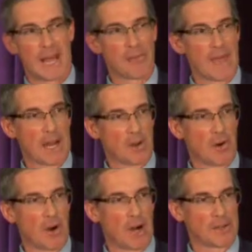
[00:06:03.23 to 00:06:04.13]
down that
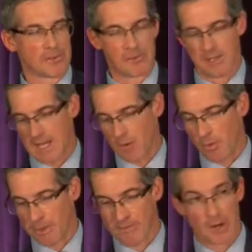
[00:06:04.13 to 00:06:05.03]
cost, that
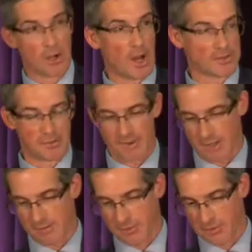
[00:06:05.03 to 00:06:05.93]
will be very cost
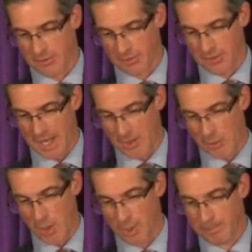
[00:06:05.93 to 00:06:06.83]
effective versus the status
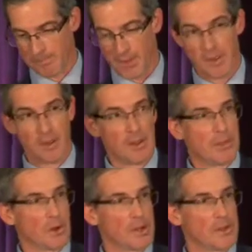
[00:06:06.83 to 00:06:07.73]
quo.
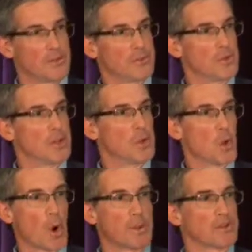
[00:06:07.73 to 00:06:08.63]
There is
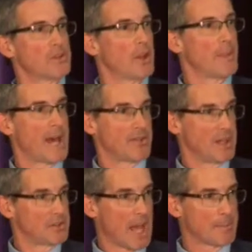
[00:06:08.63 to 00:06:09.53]
enormous amount of
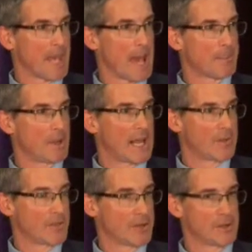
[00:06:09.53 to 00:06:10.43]
untapped capital
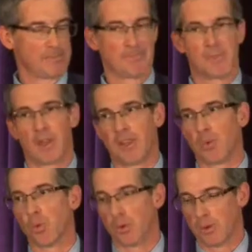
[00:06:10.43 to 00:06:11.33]
out there. I
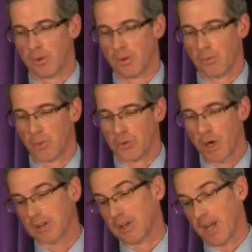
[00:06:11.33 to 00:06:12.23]
think we'll, we'll
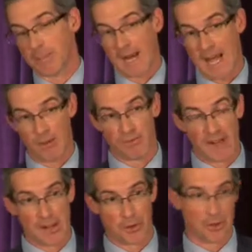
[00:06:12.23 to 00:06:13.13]
talk today about how
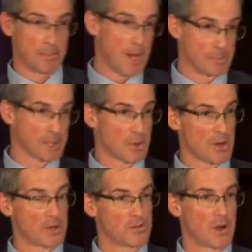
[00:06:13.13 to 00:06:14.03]
volatile the public
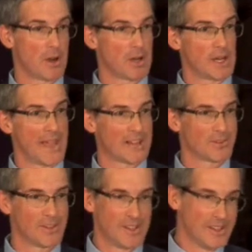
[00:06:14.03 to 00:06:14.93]
markets are, and that's,